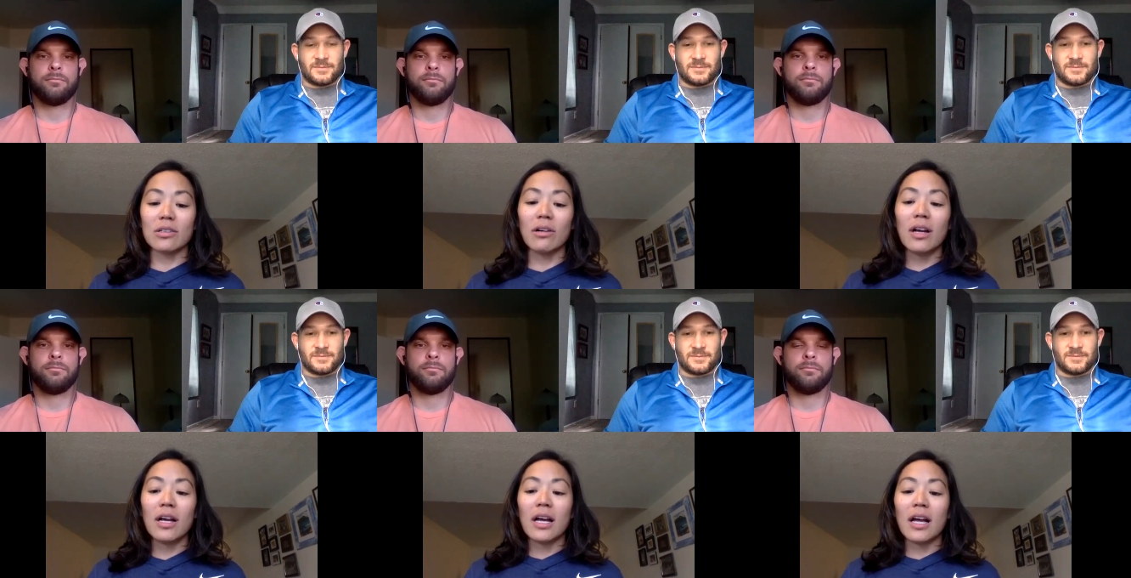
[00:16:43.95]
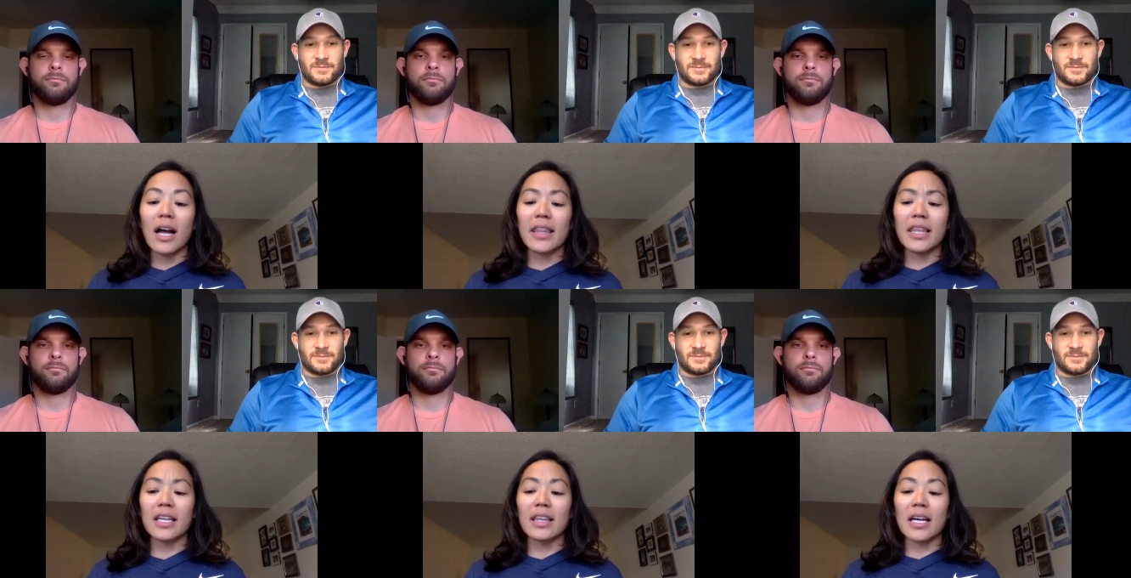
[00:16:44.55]
Speaker 1: So I
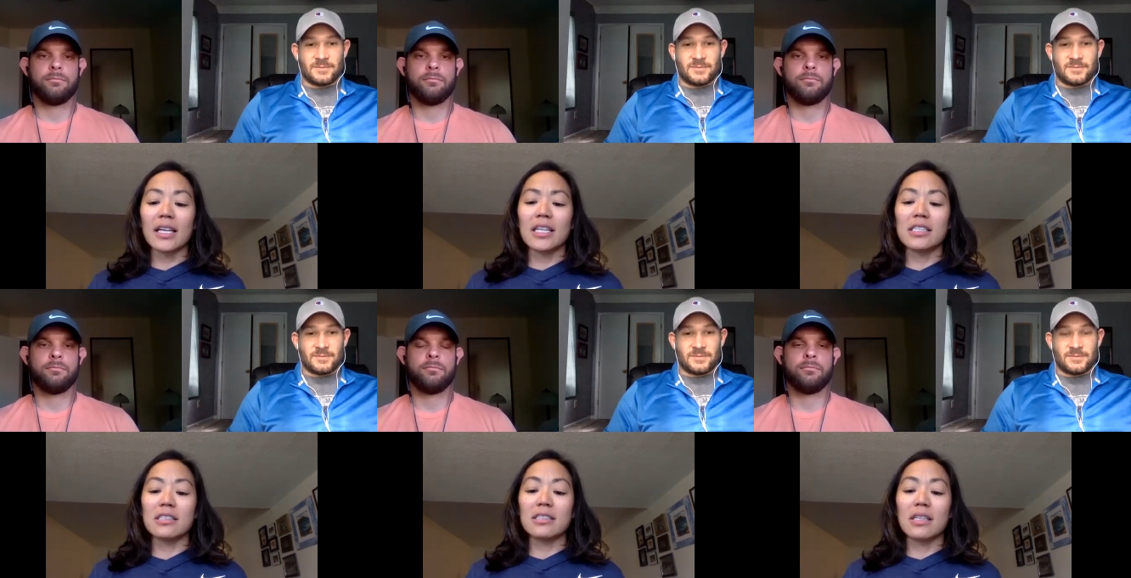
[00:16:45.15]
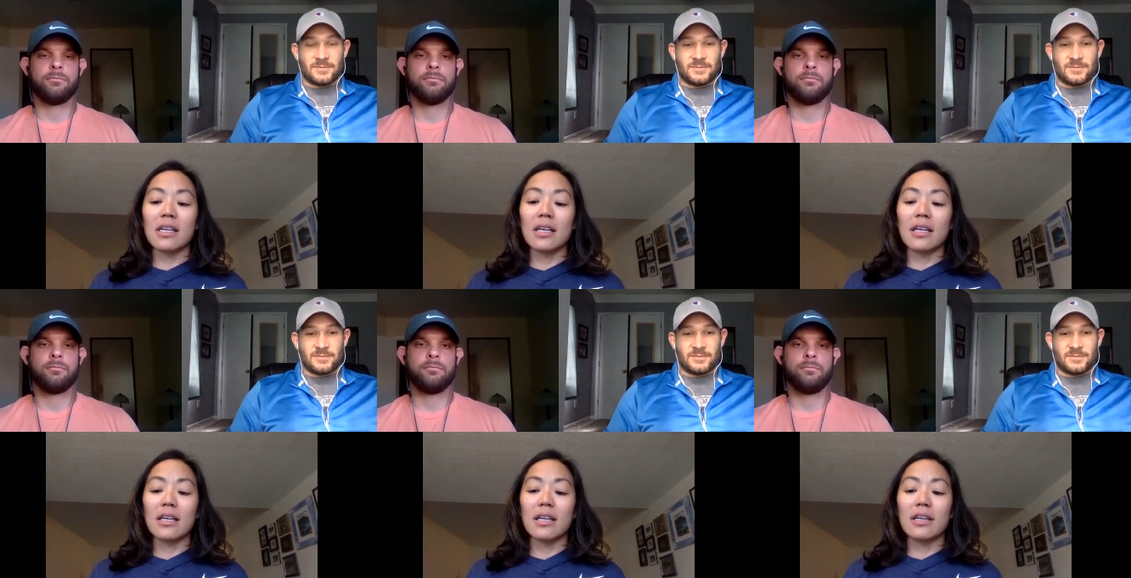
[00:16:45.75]
think in that case,
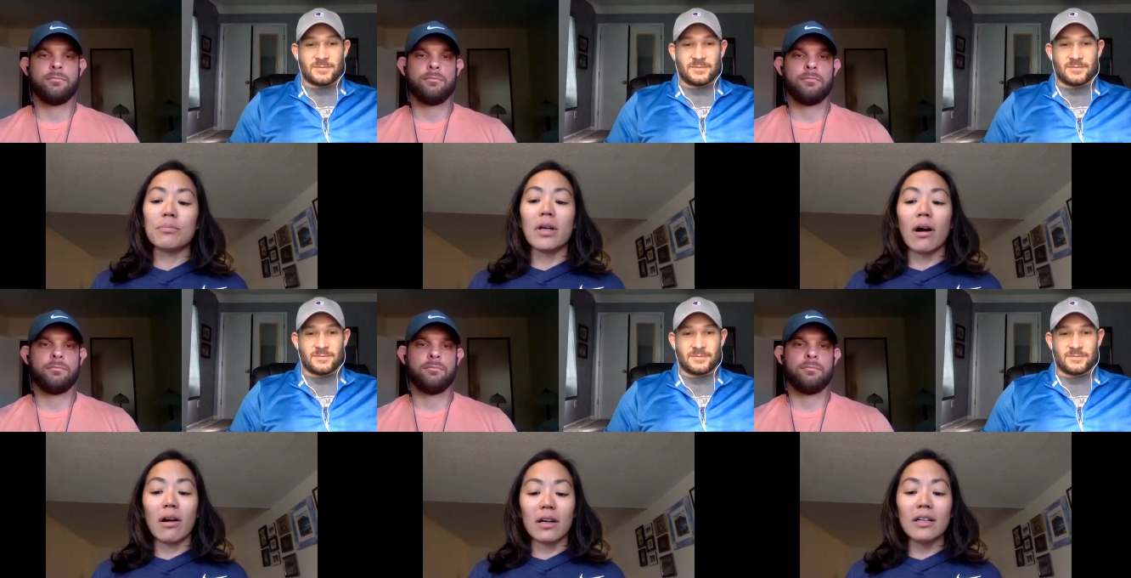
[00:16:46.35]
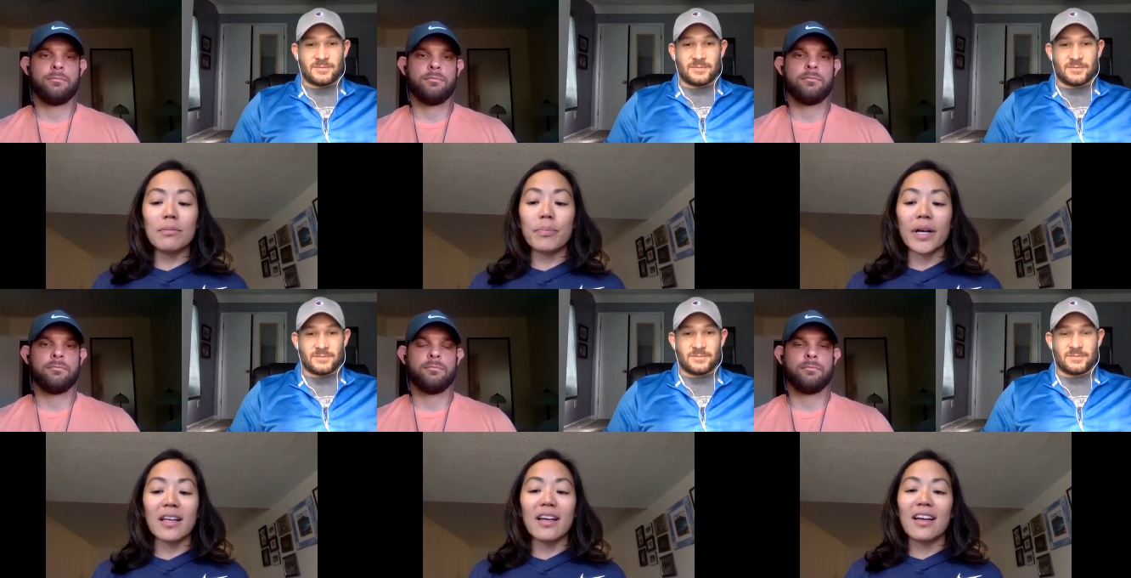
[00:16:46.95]
it'd be hard, but
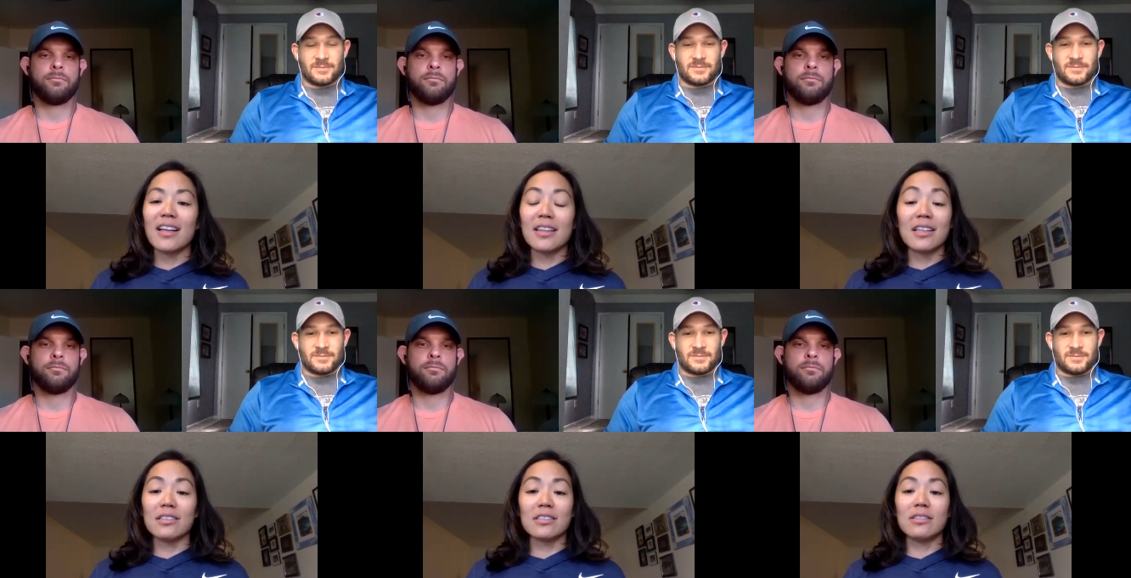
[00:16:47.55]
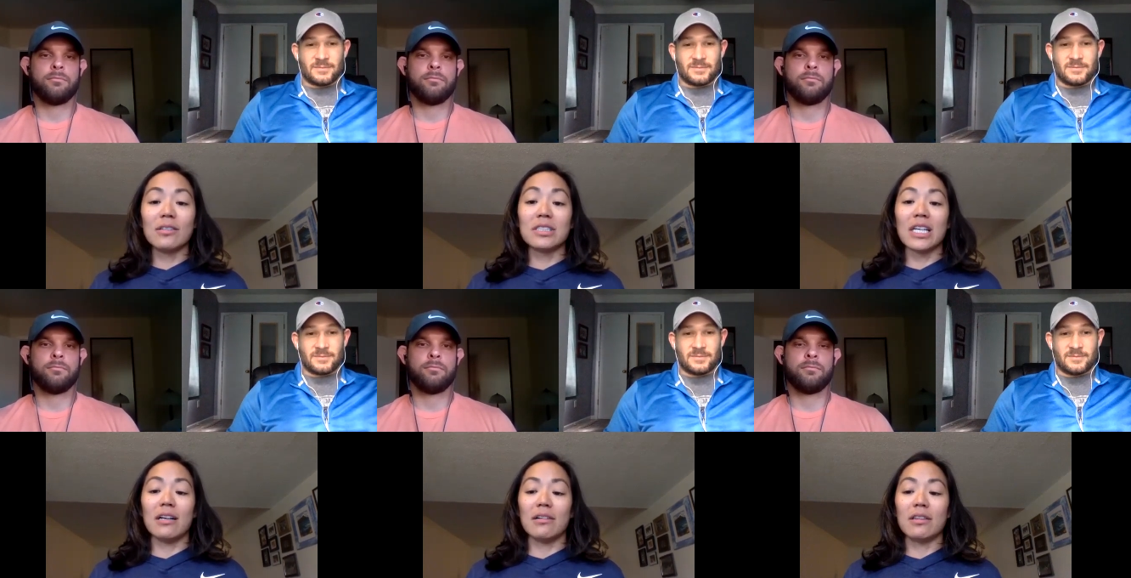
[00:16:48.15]
there's no
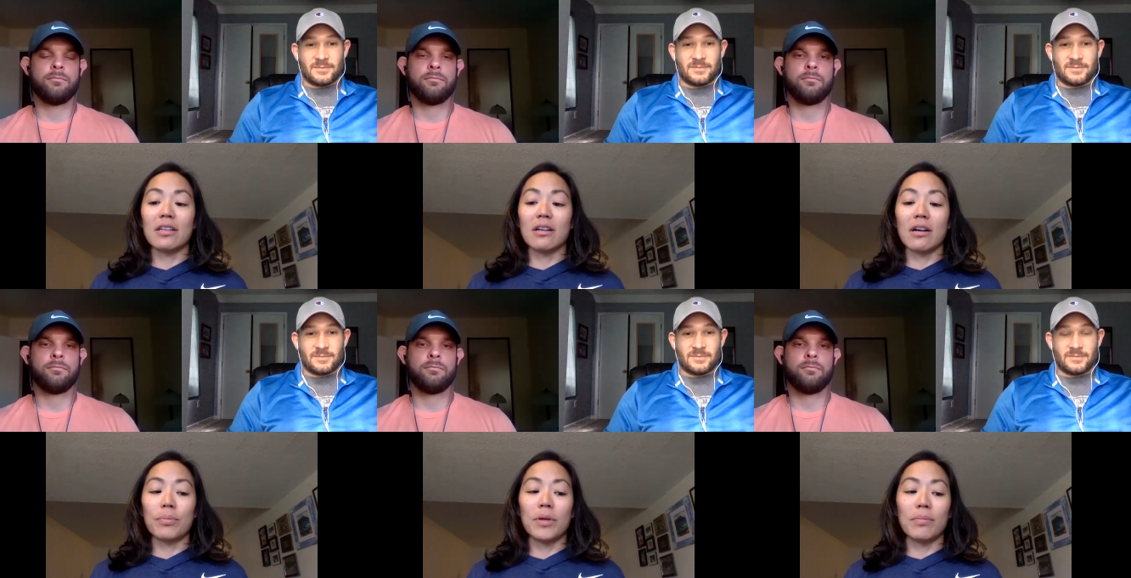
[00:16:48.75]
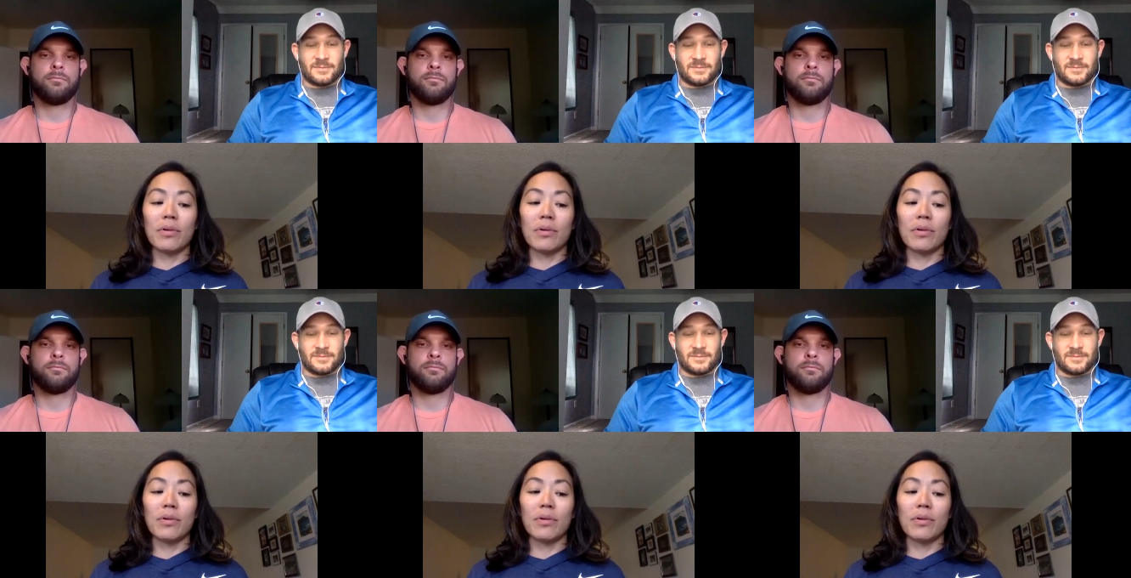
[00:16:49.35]
doubt there are people